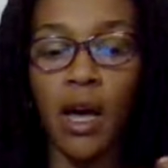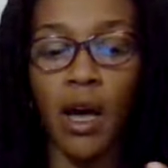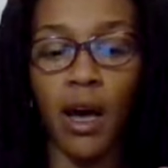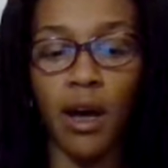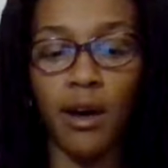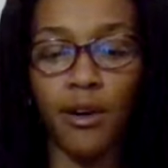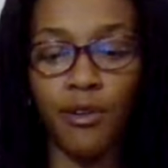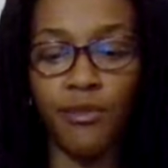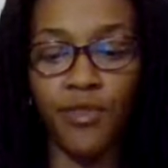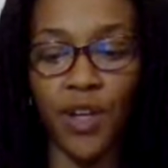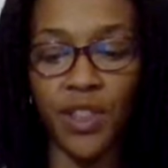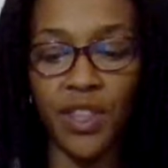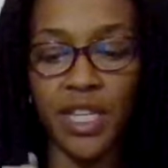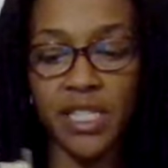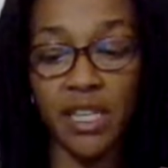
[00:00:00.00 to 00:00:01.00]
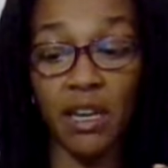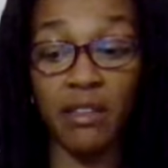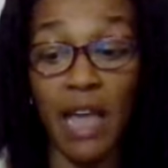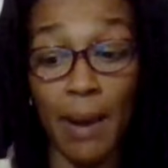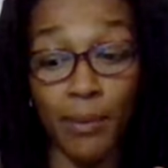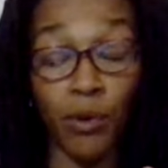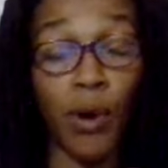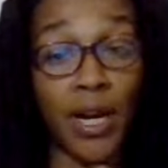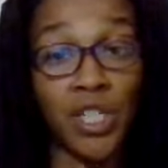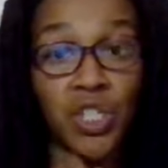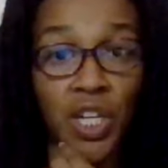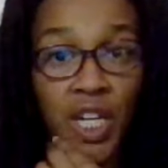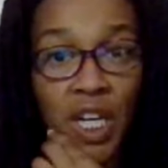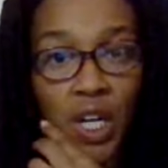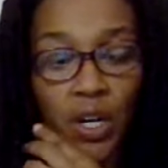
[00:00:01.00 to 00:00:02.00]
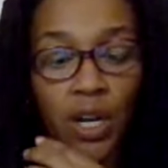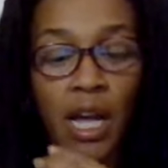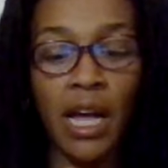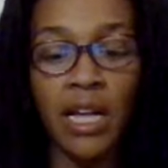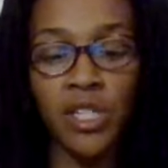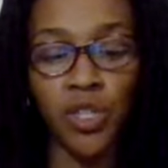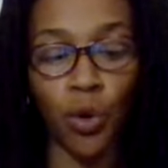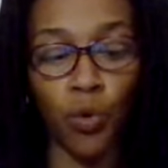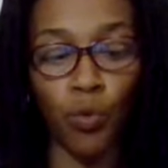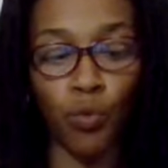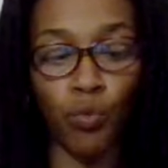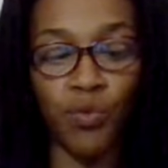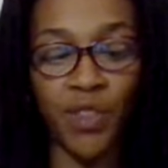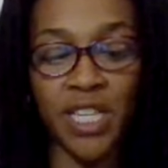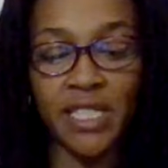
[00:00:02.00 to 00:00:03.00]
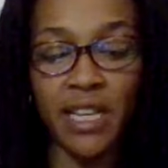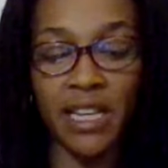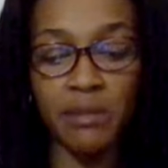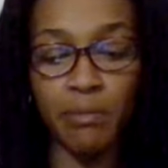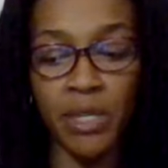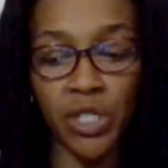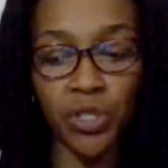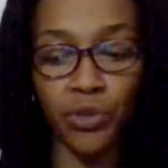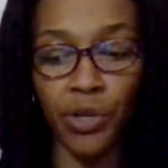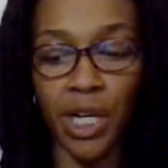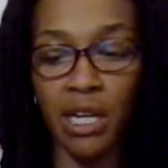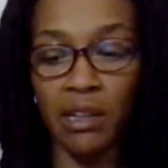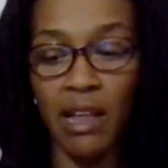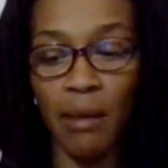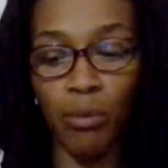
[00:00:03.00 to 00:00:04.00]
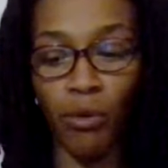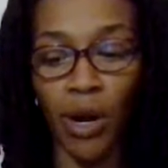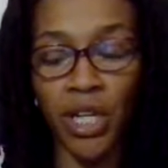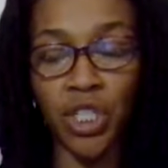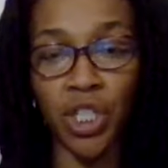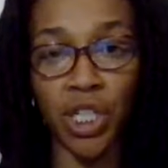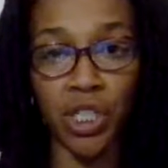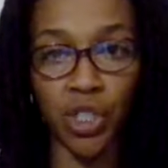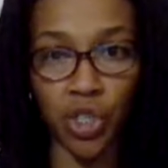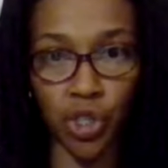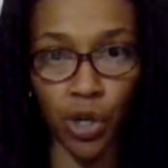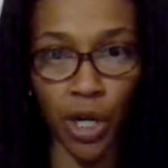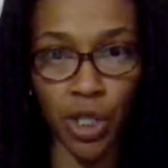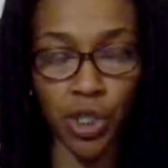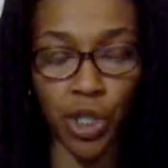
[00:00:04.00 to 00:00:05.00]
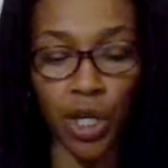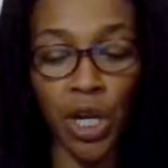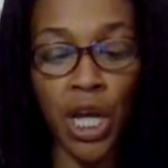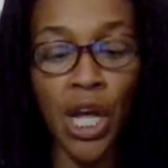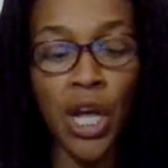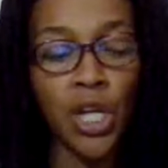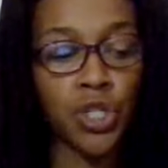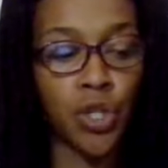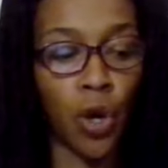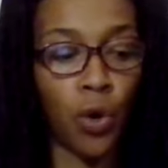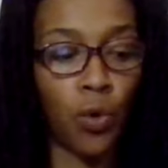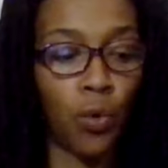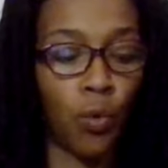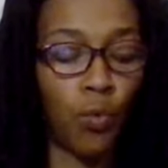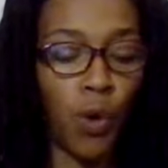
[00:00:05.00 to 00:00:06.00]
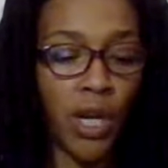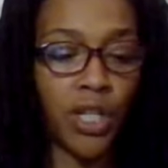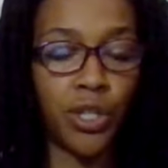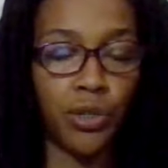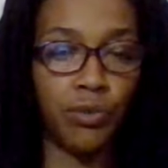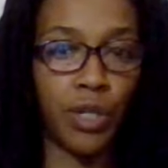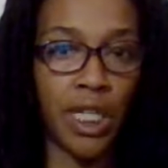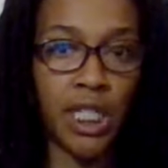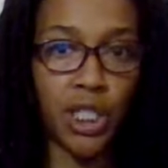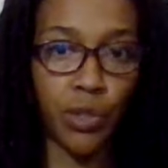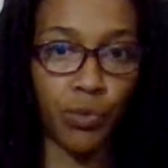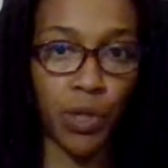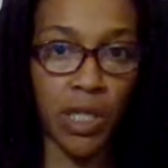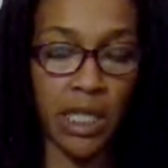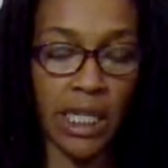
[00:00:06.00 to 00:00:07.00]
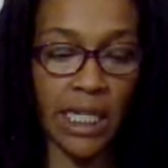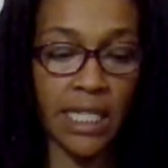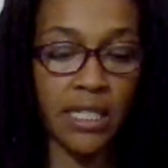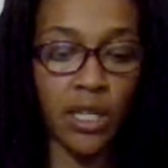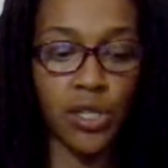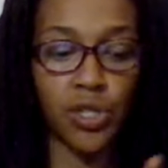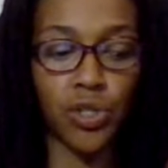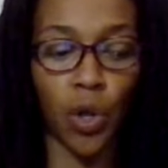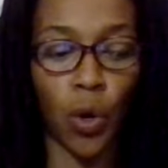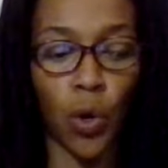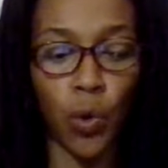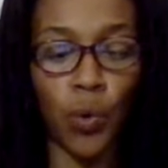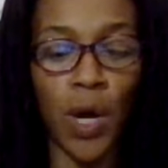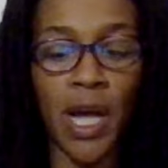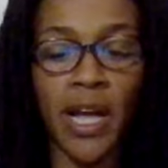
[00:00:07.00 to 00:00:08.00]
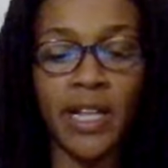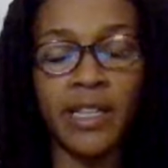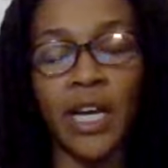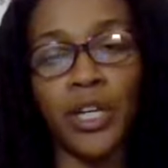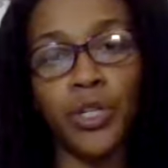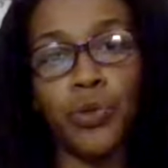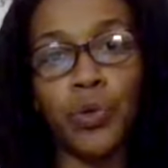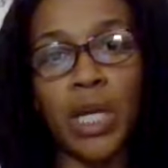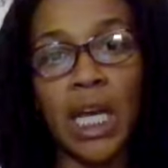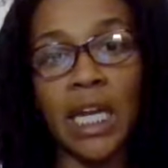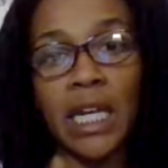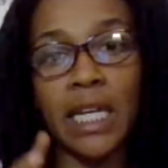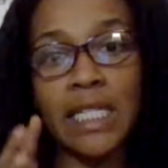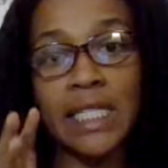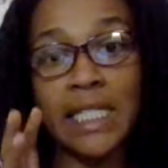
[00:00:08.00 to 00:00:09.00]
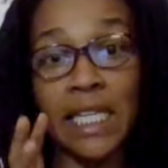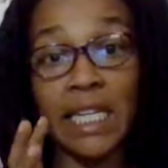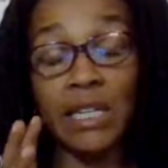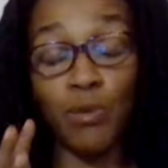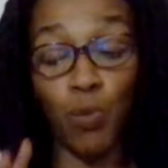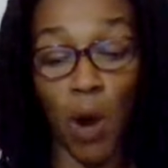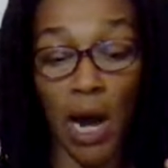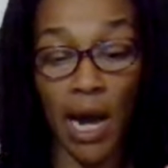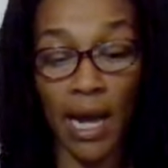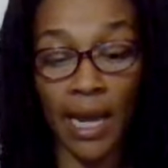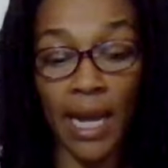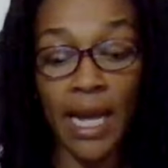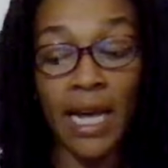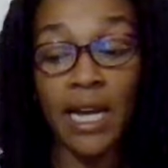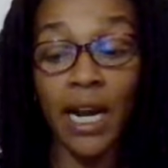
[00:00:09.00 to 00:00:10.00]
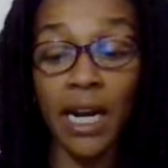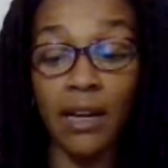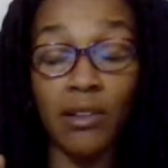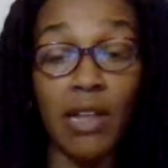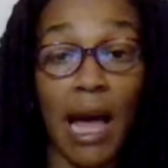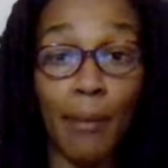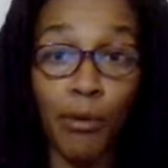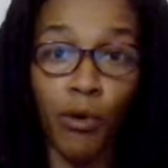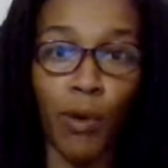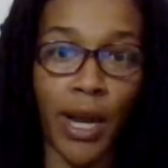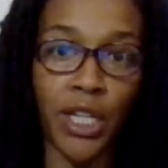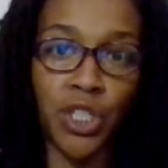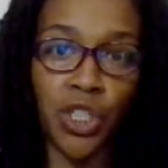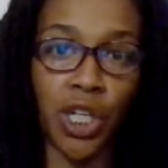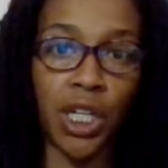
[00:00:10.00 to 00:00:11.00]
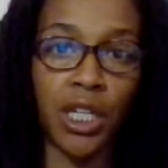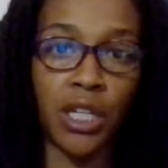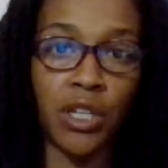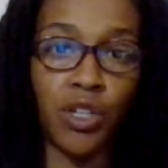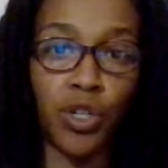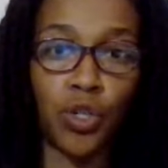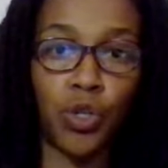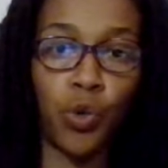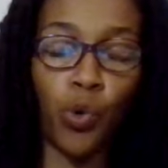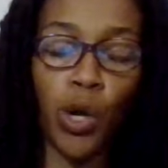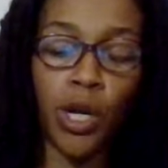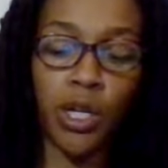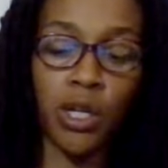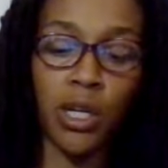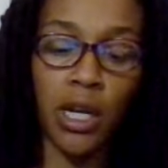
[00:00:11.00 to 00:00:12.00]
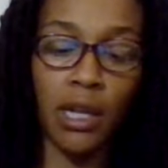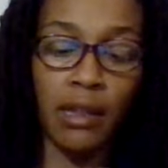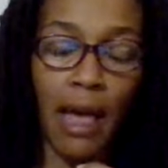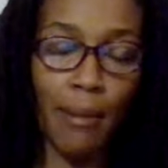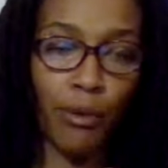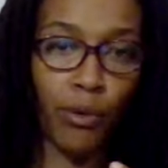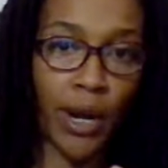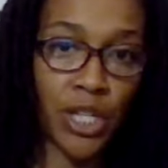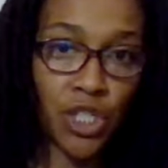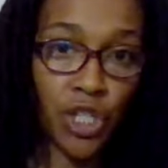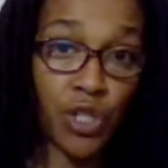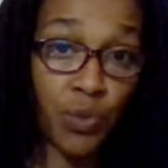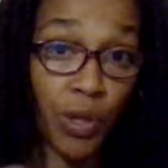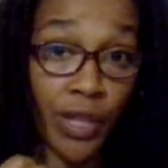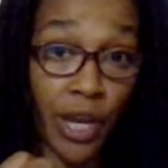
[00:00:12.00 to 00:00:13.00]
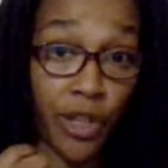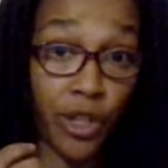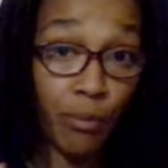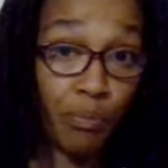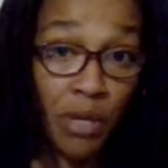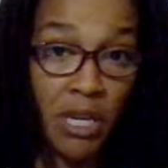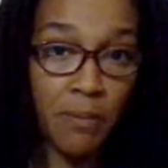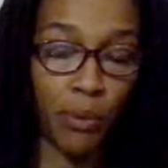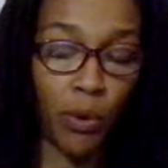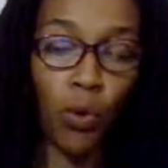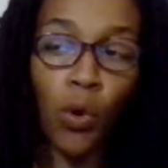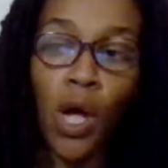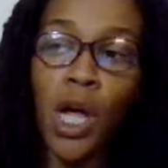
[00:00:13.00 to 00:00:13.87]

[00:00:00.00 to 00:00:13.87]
of this collaboration here. So this says mystery, collaboration, and structure. So what do you need to release so that you can see why collaboration, your collaborations with other people,